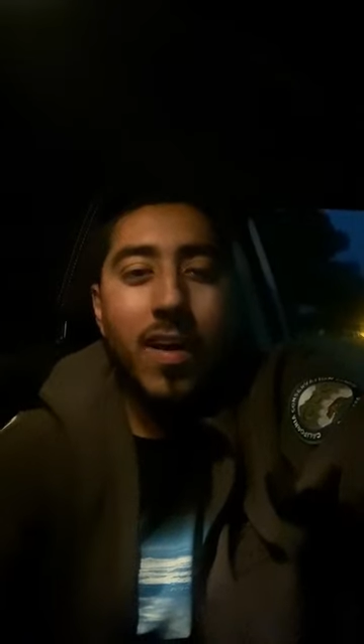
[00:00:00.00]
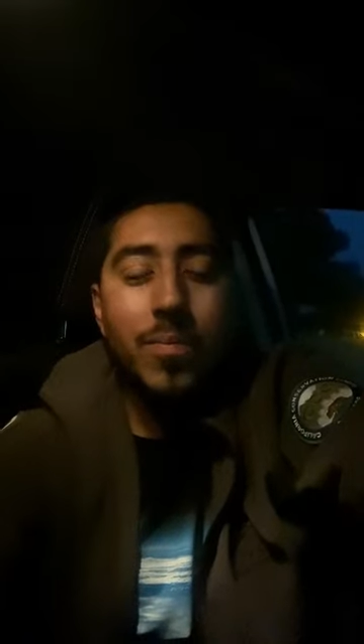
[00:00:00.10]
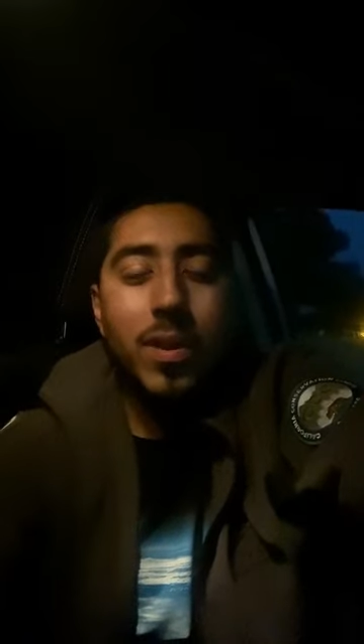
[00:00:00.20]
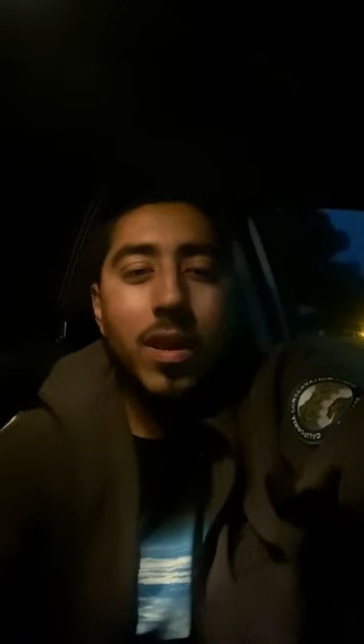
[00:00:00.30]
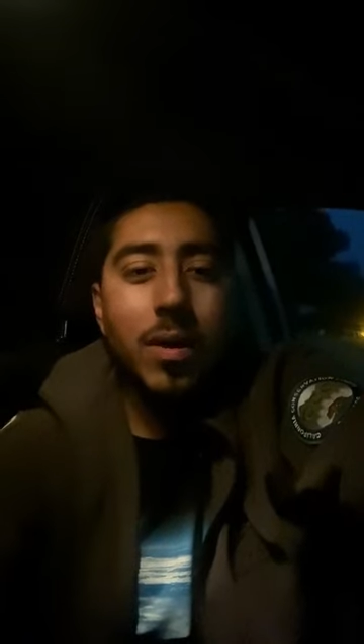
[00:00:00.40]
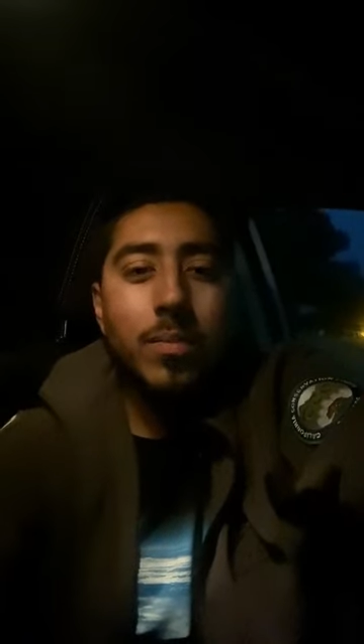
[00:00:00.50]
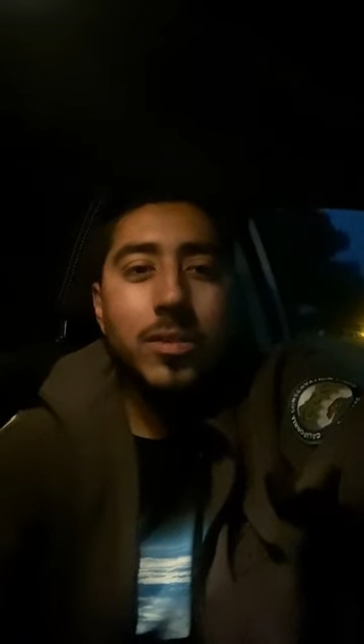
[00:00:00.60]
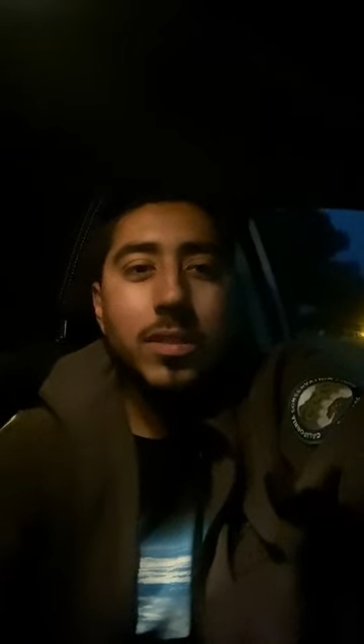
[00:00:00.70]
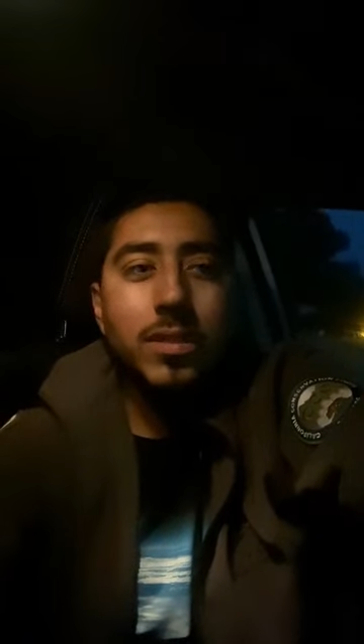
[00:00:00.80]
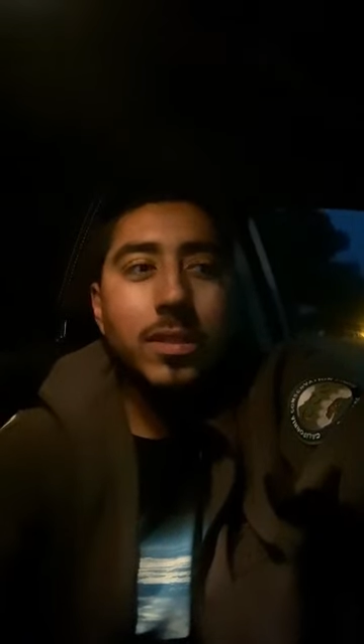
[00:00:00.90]
I've been up
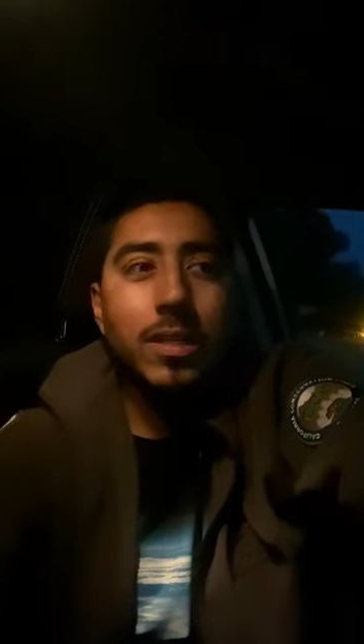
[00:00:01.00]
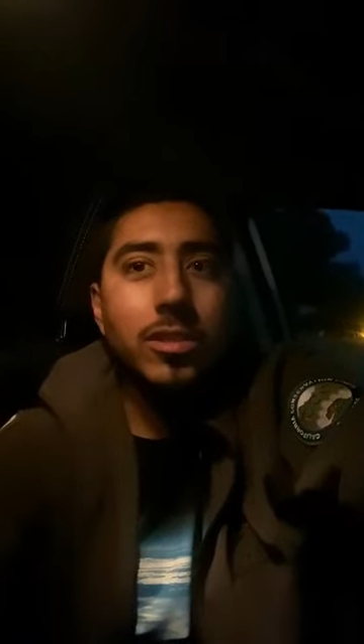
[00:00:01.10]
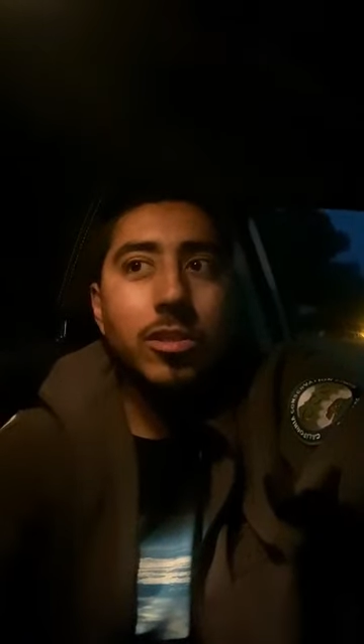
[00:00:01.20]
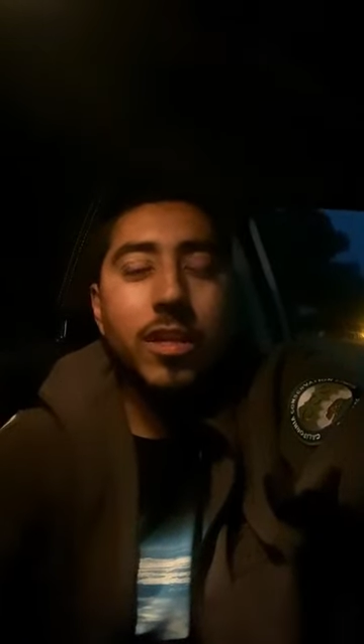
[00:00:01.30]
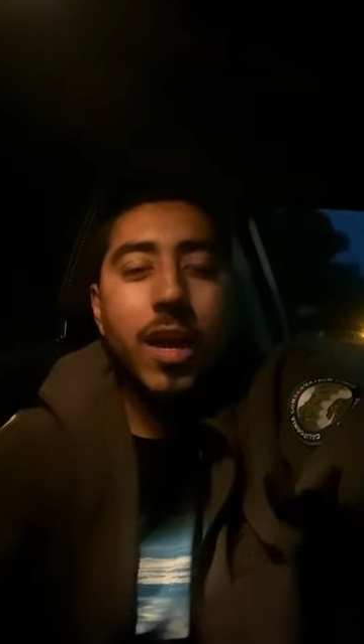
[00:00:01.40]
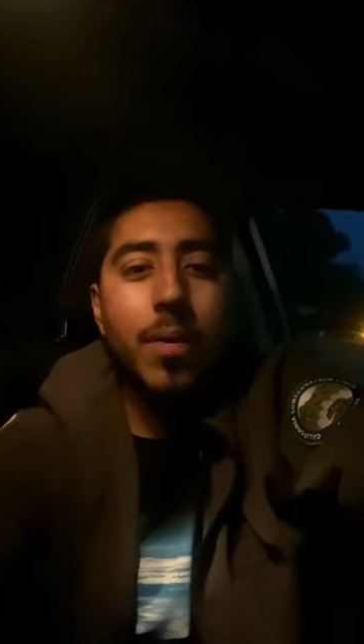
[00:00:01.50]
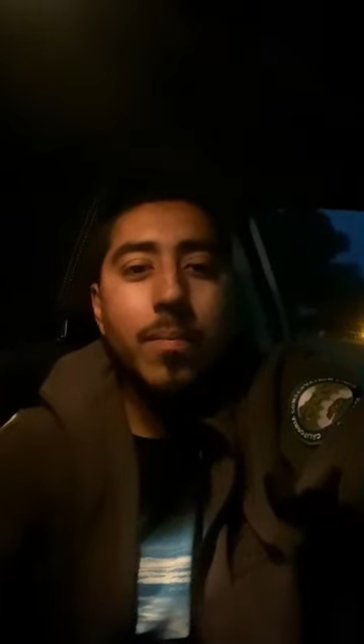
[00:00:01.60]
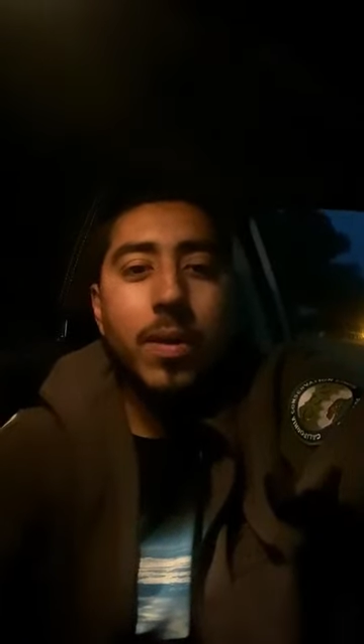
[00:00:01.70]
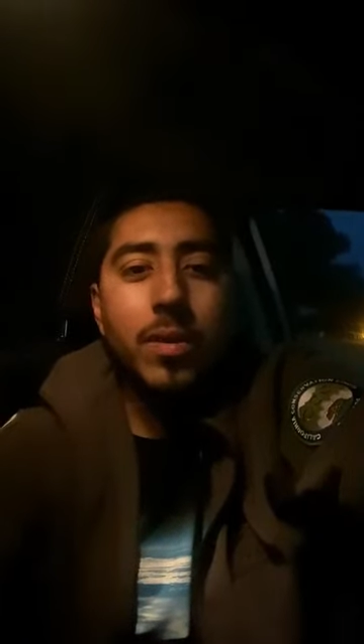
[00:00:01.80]
since 6.30 a.m.